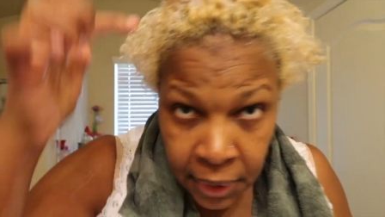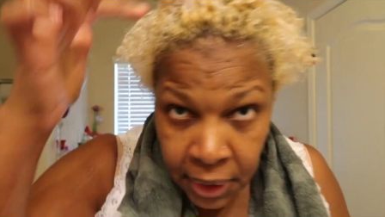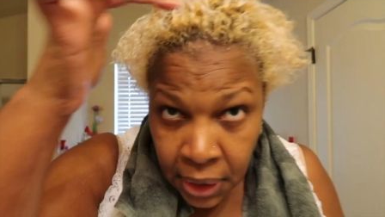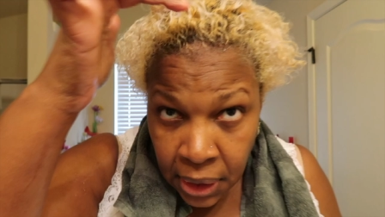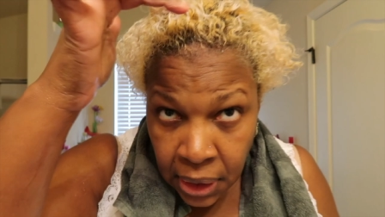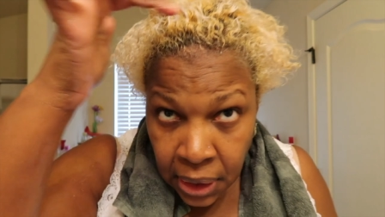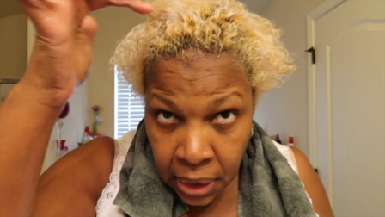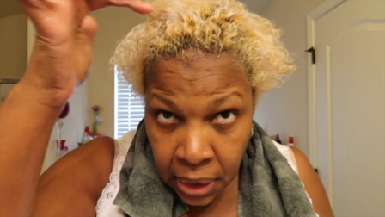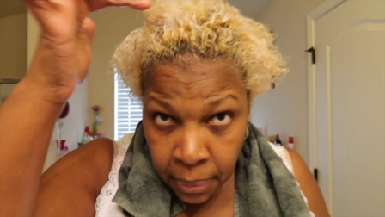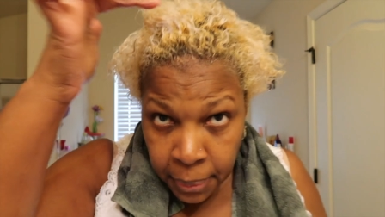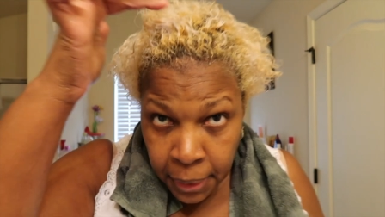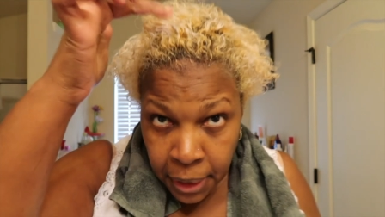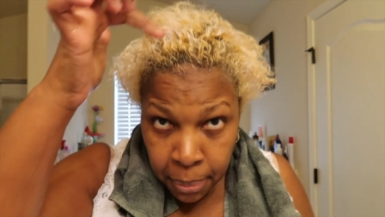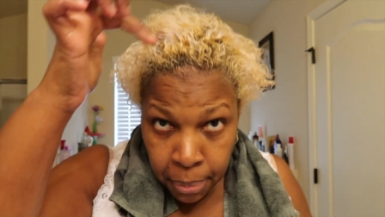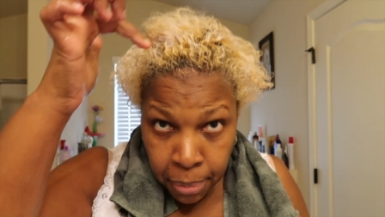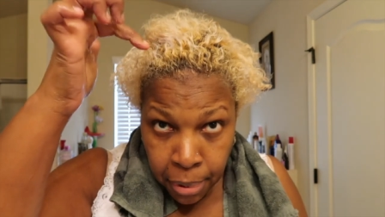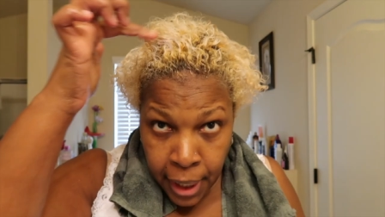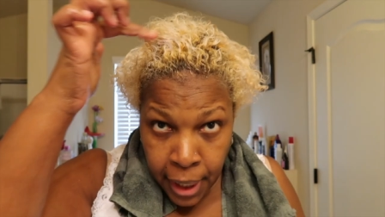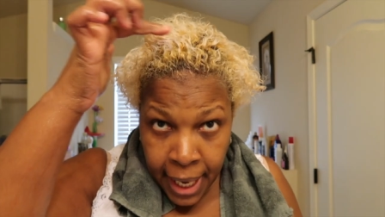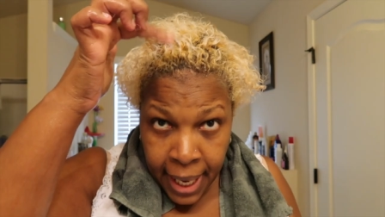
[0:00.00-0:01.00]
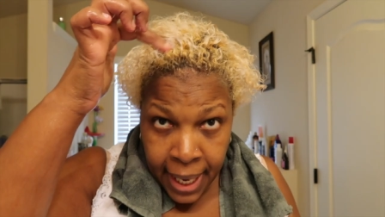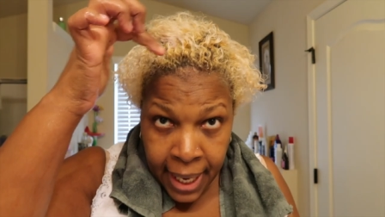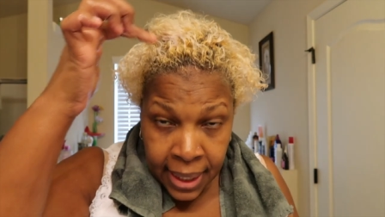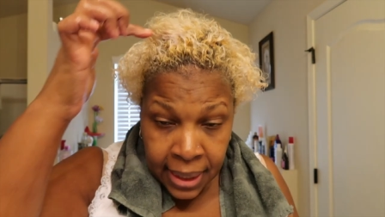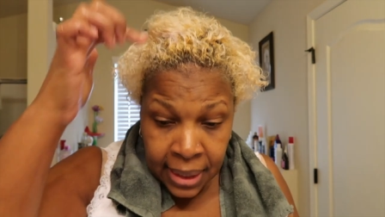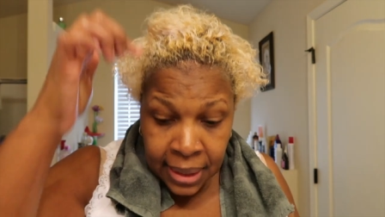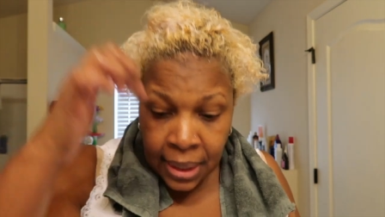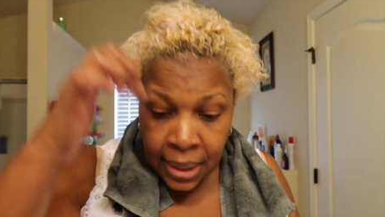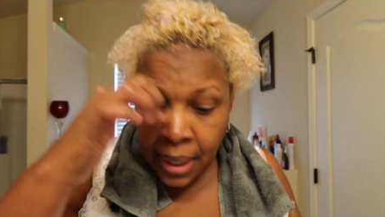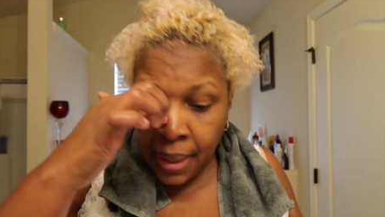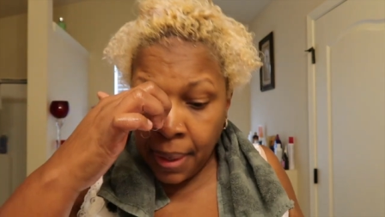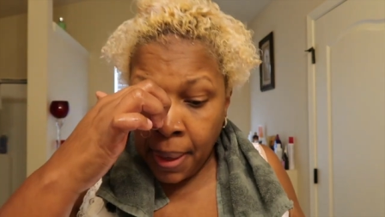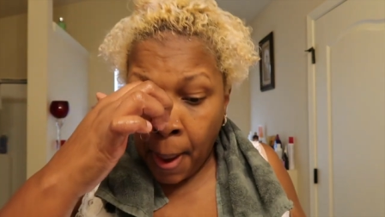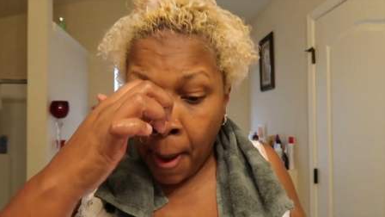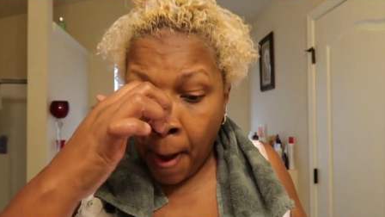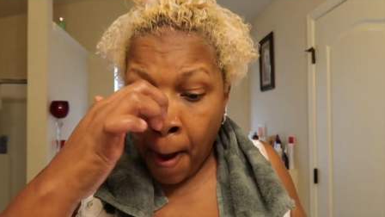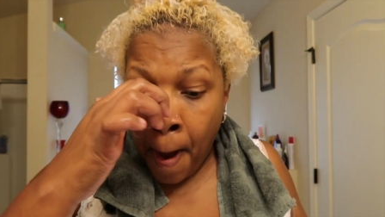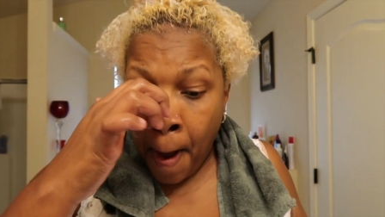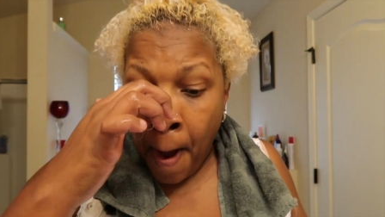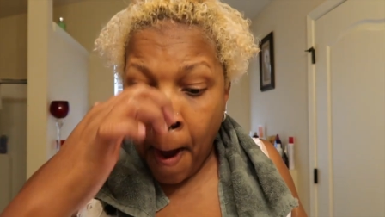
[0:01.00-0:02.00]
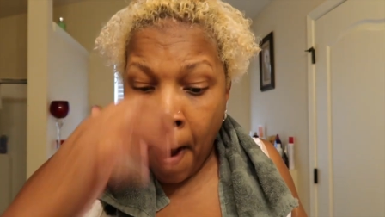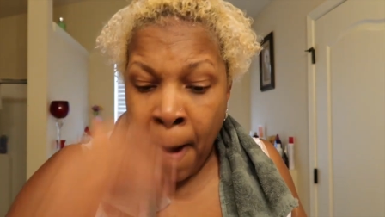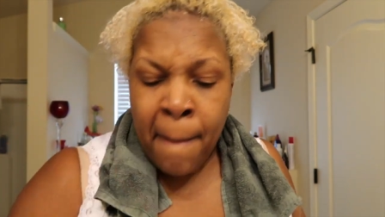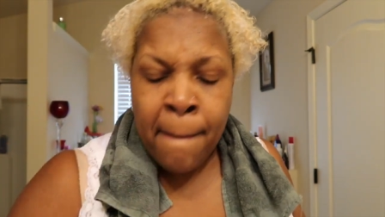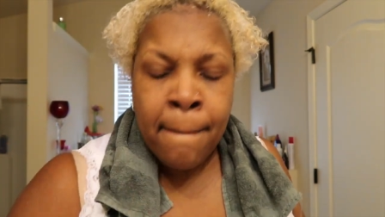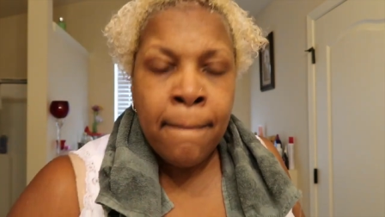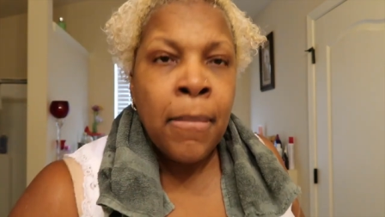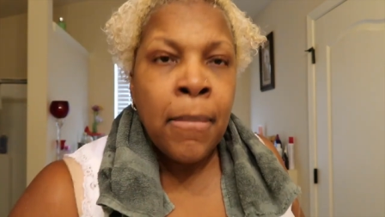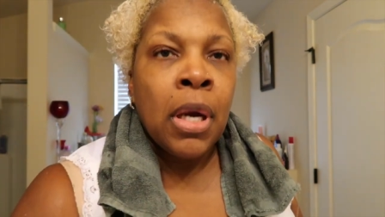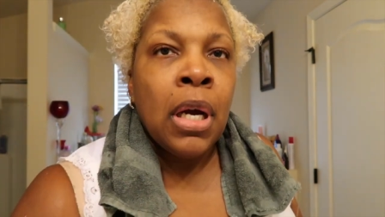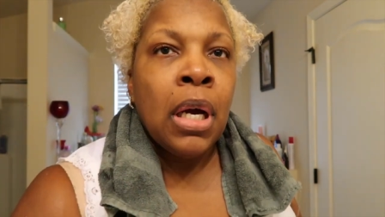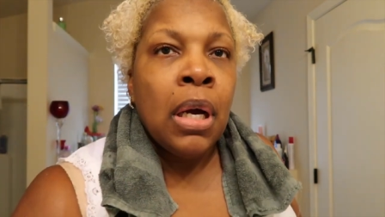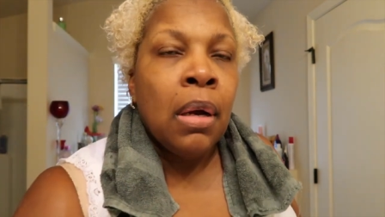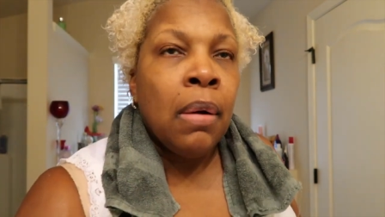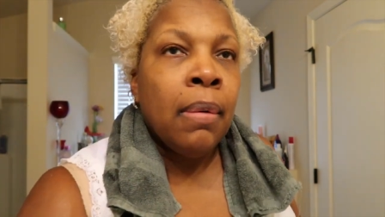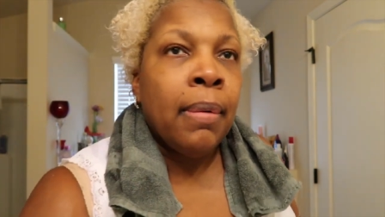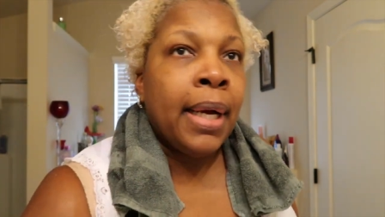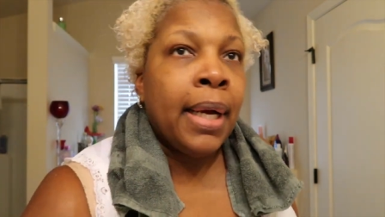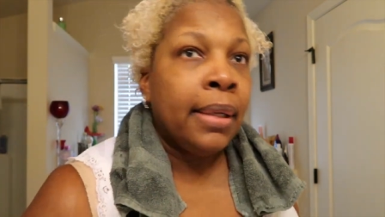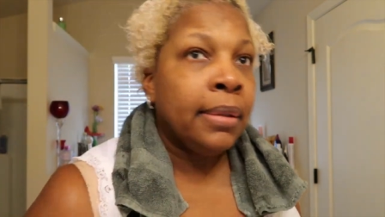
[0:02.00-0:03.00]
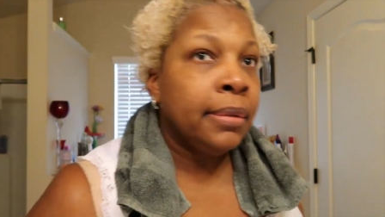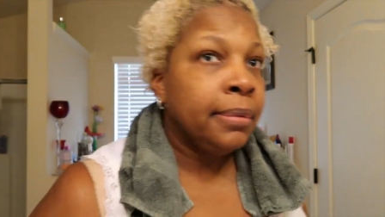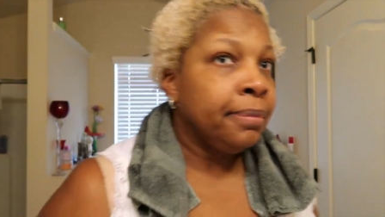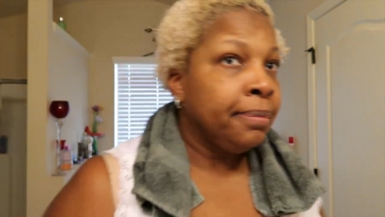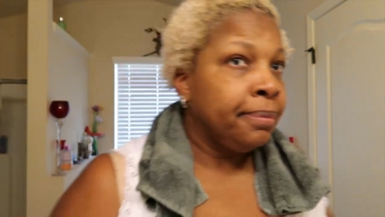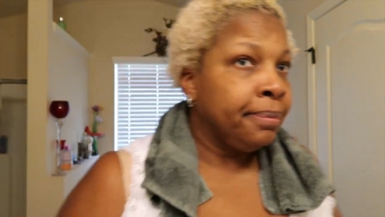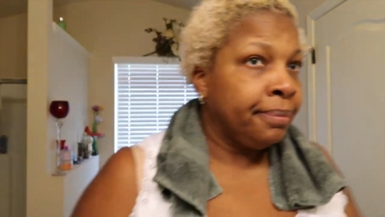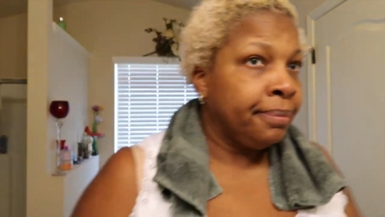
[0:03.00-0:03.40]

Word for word: see a little bit of brass well